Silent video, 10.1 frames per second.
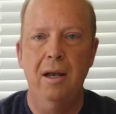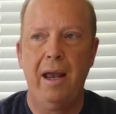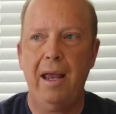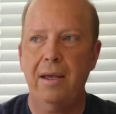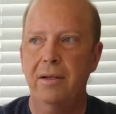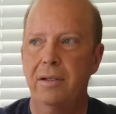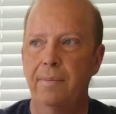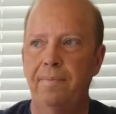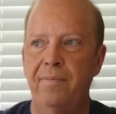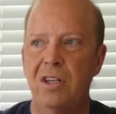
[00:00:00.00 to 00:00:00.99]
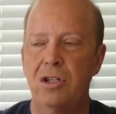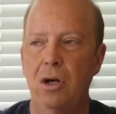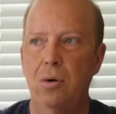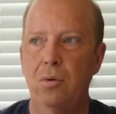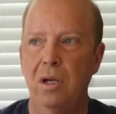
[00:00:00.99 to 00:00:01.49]
And
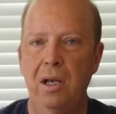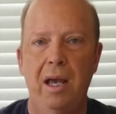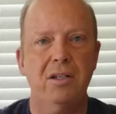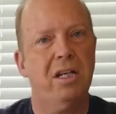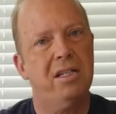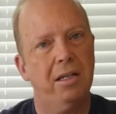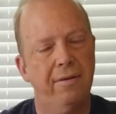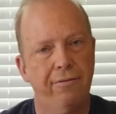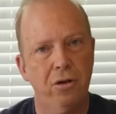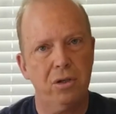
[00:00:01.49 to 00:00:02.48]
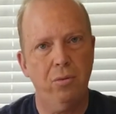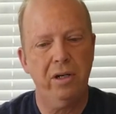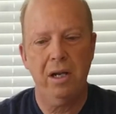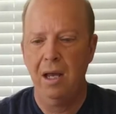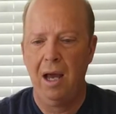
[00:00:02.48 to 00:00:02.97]
so, as I said, the first one